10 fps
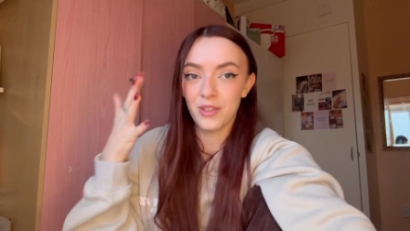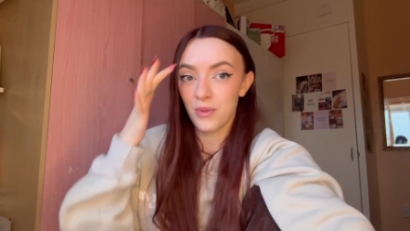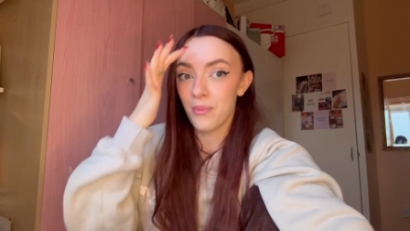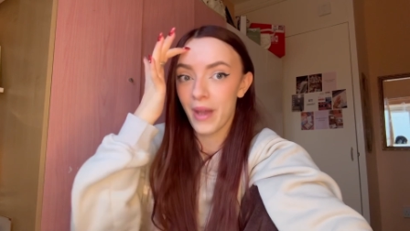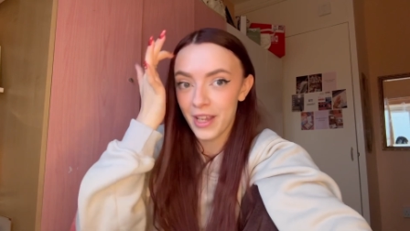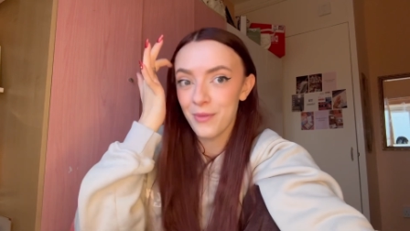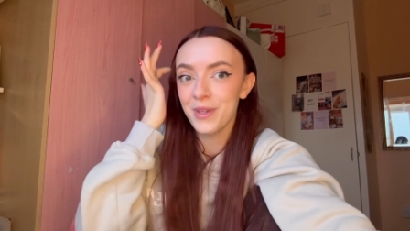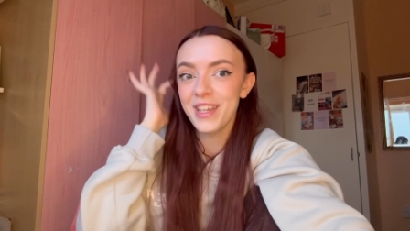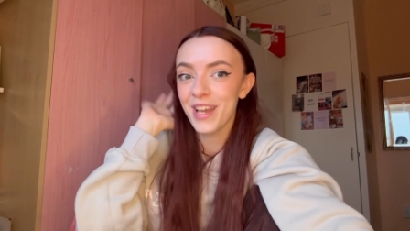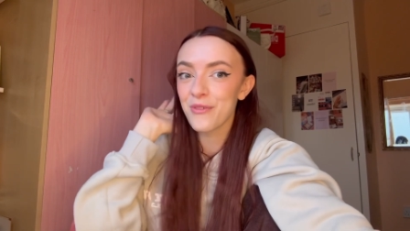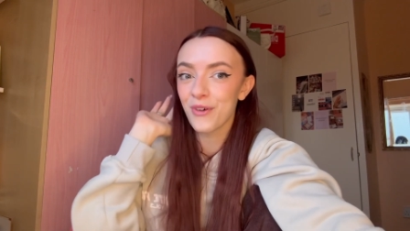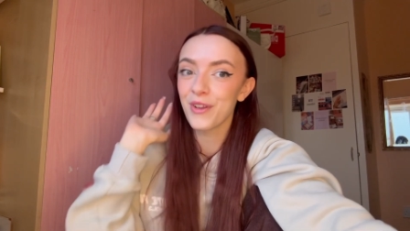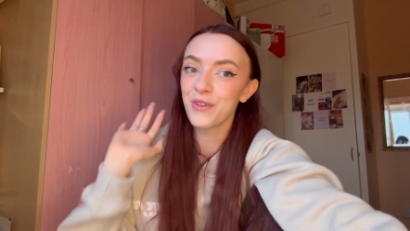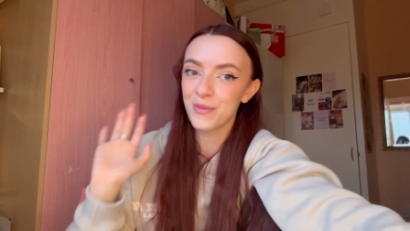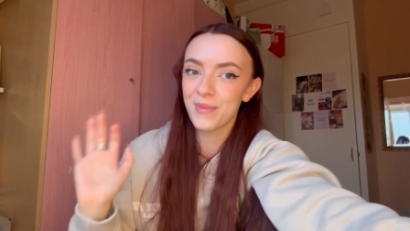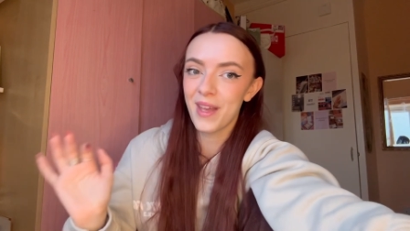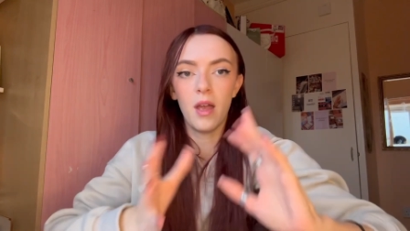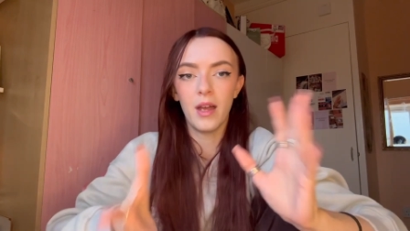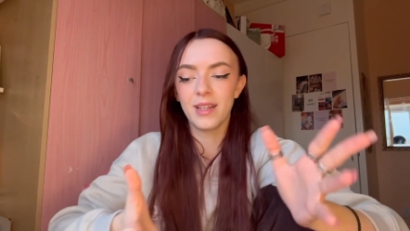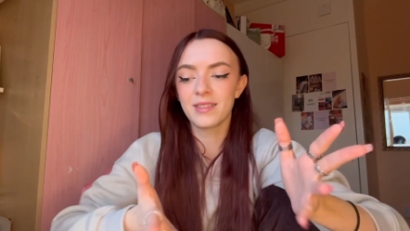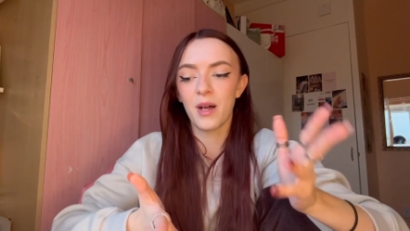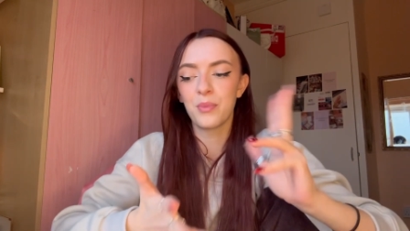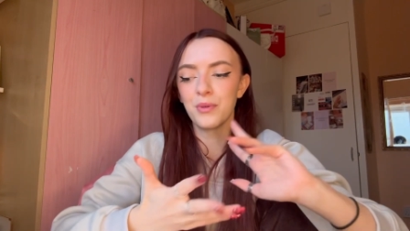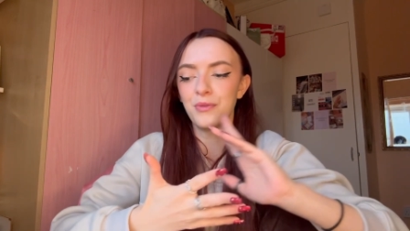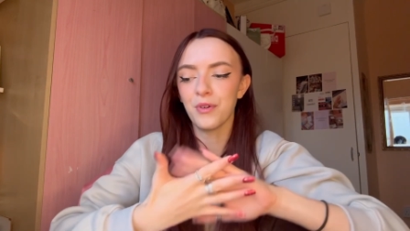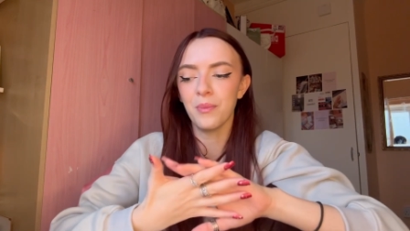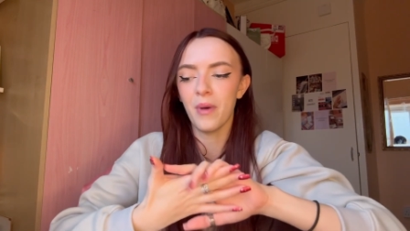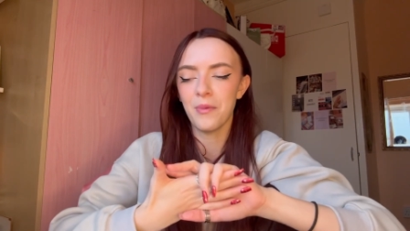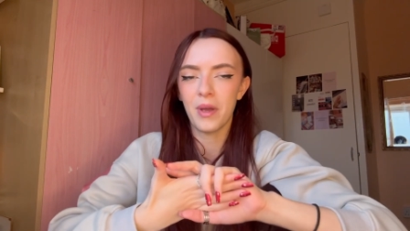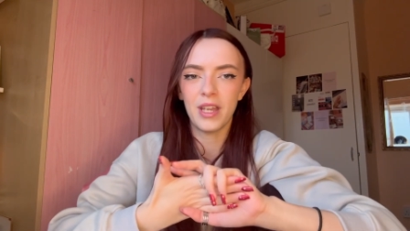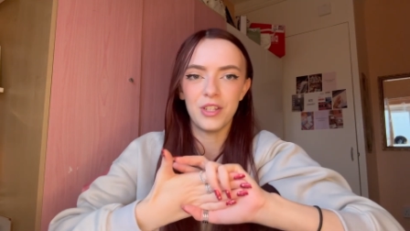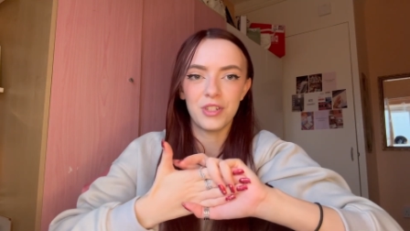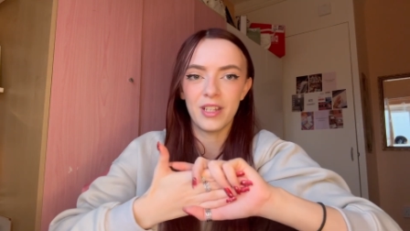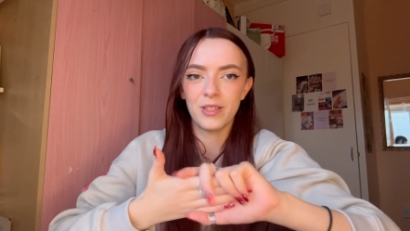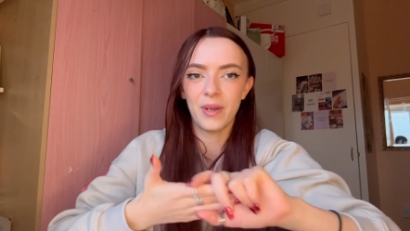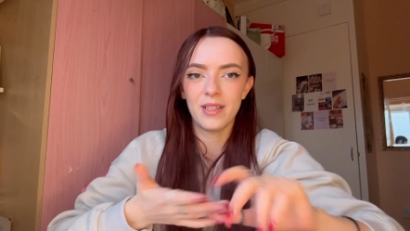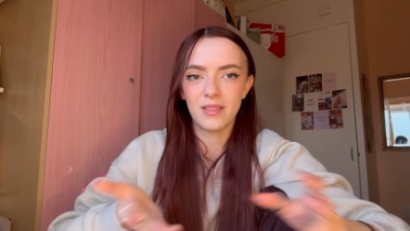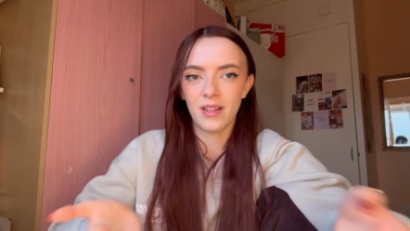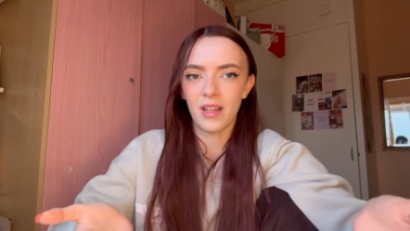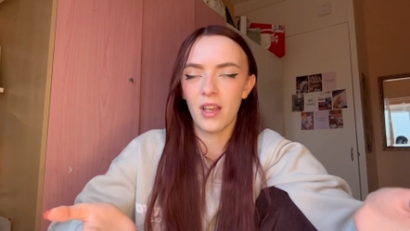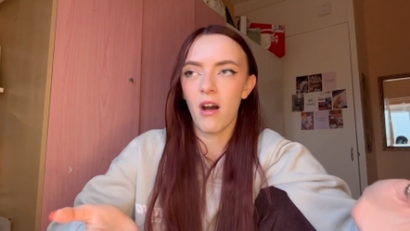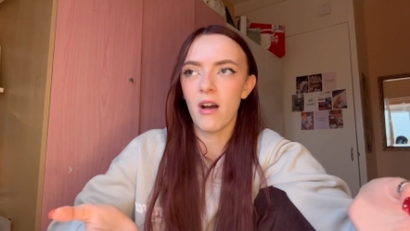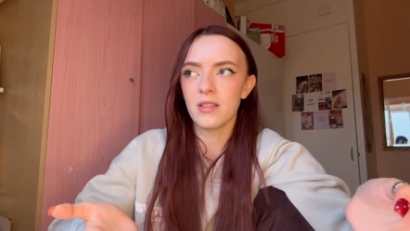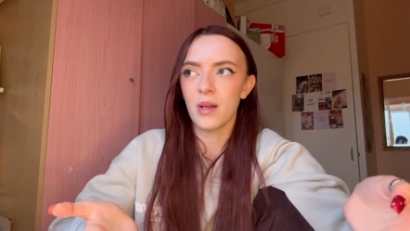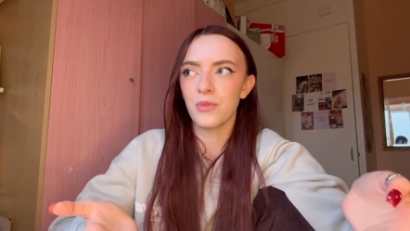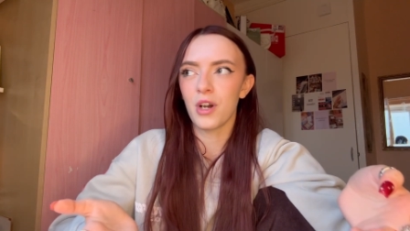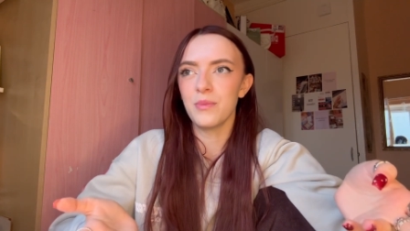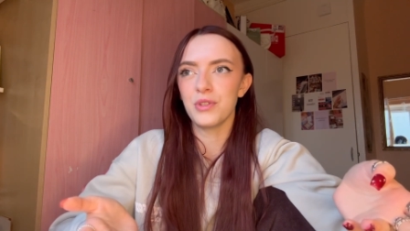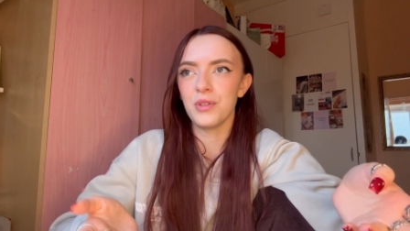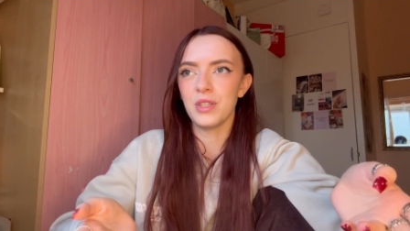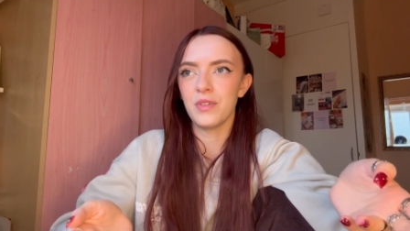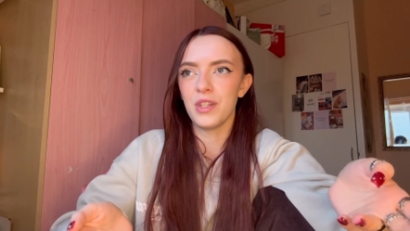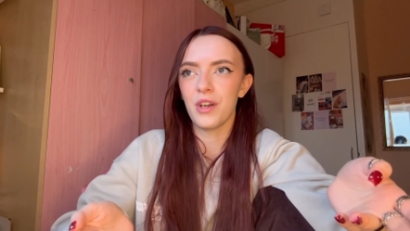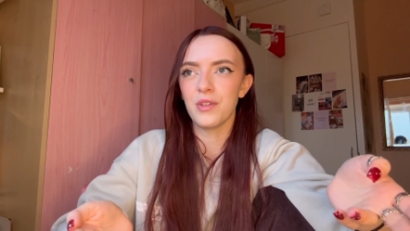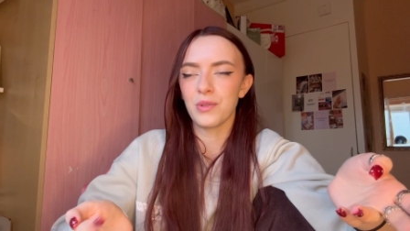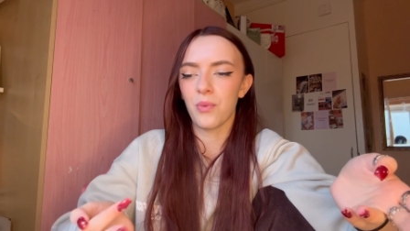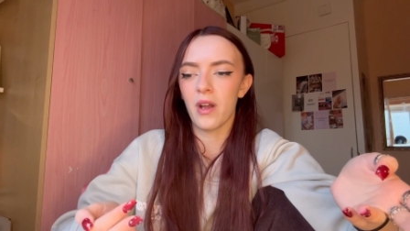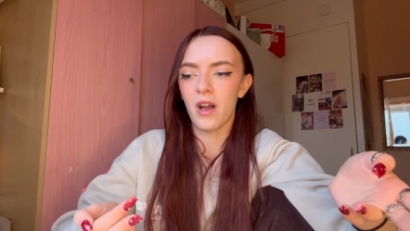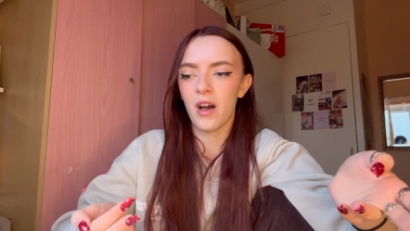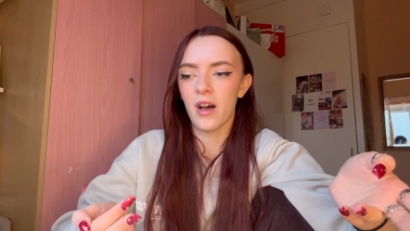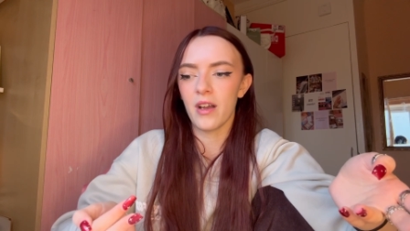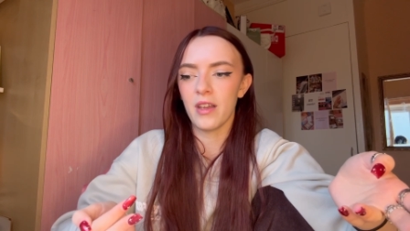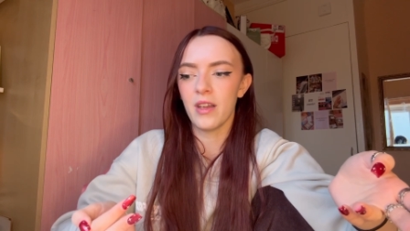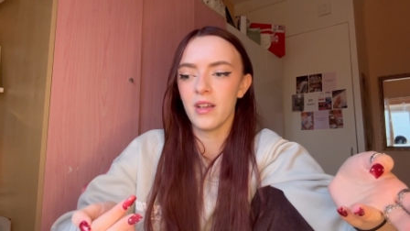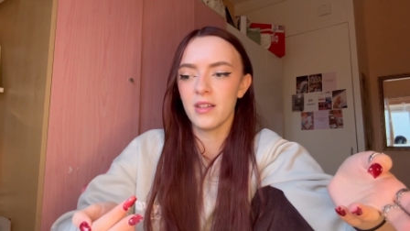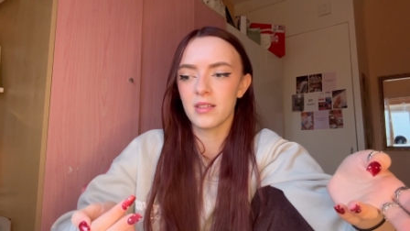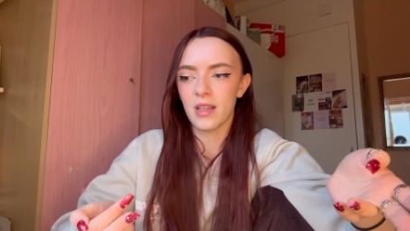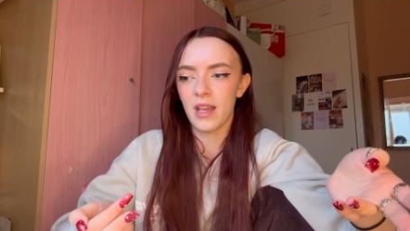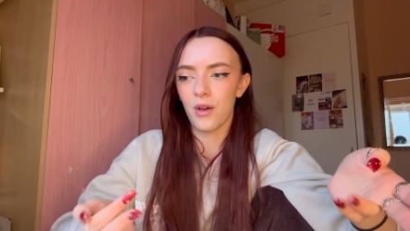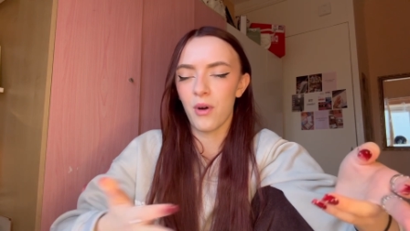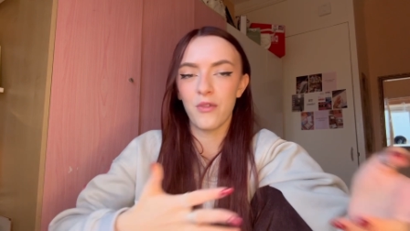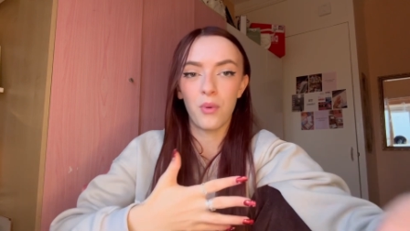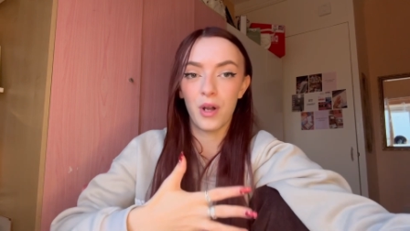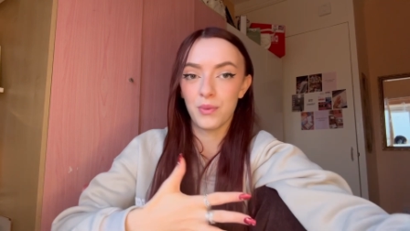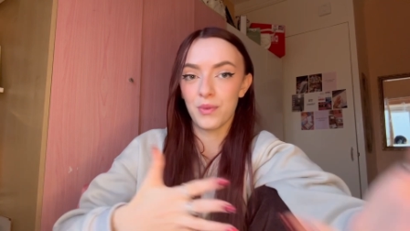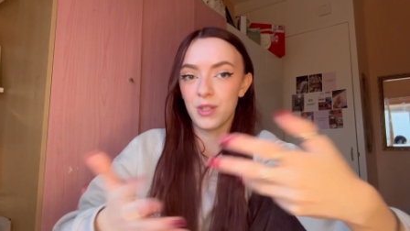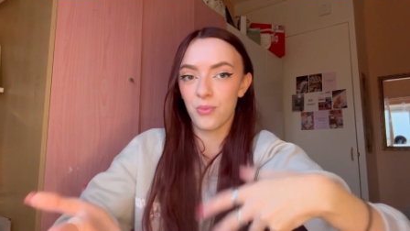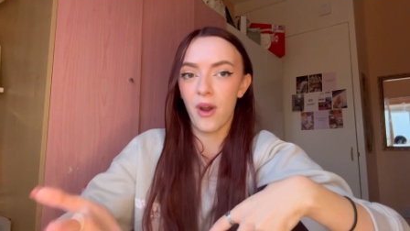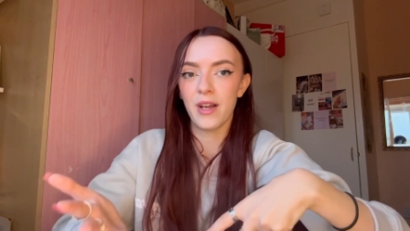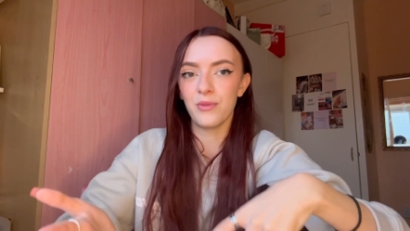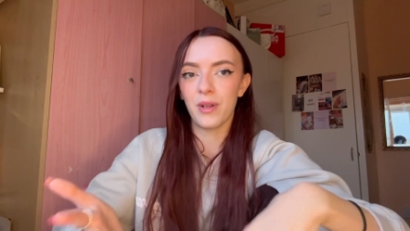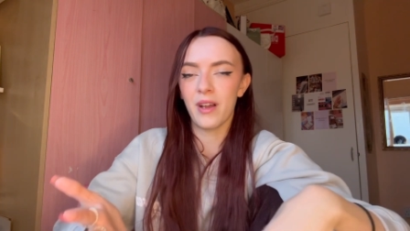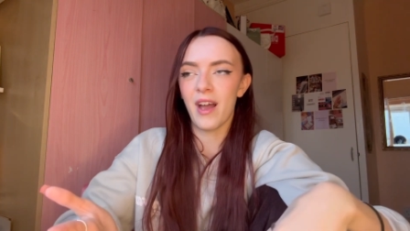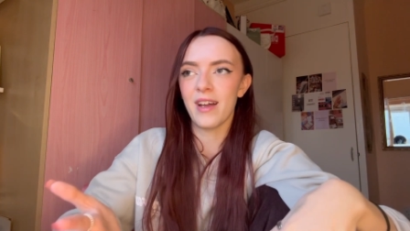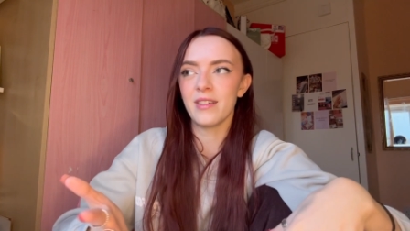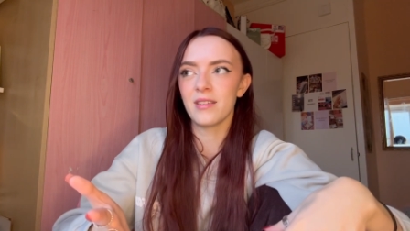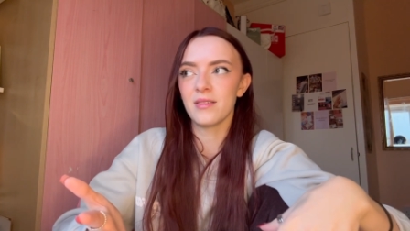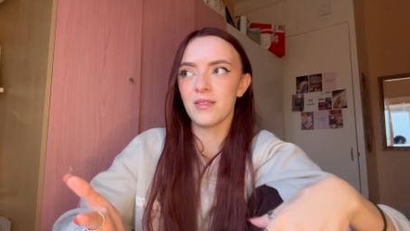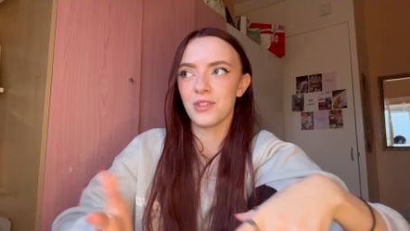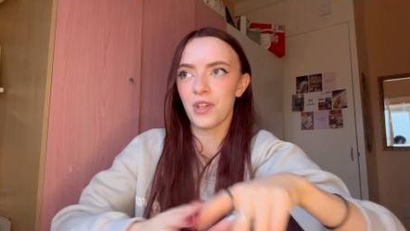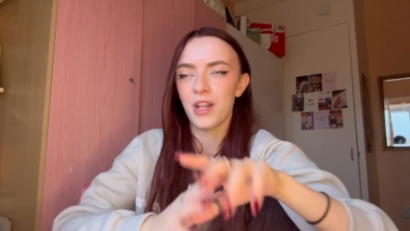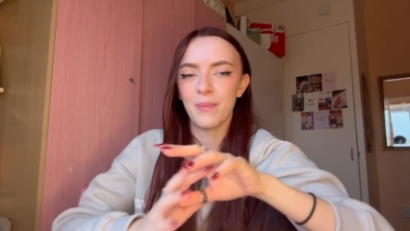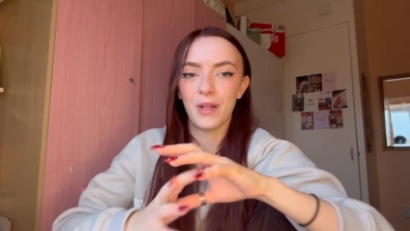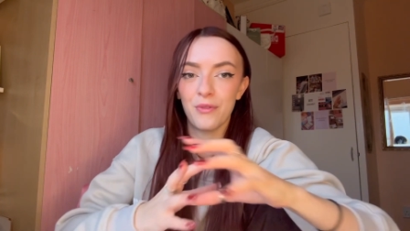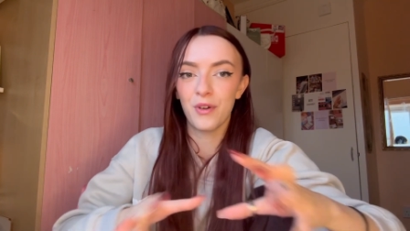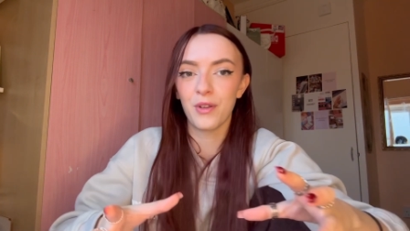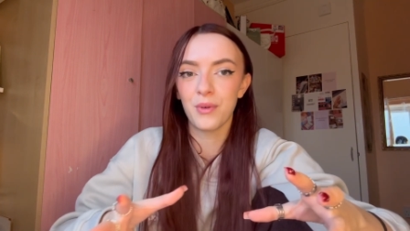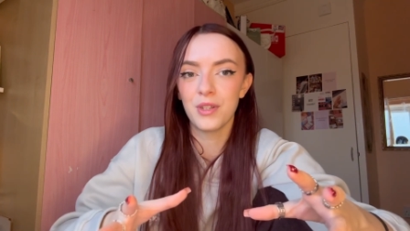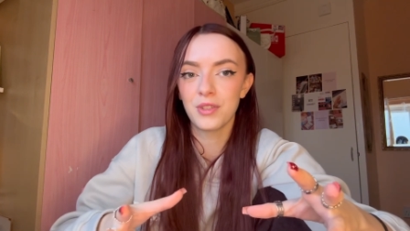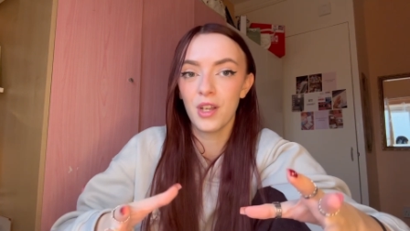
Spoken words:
maybe get a follow from them. An example from my page is basically I sometimes do these videos where I say, oh, I've worked with this brand when I had a certain amount of followers,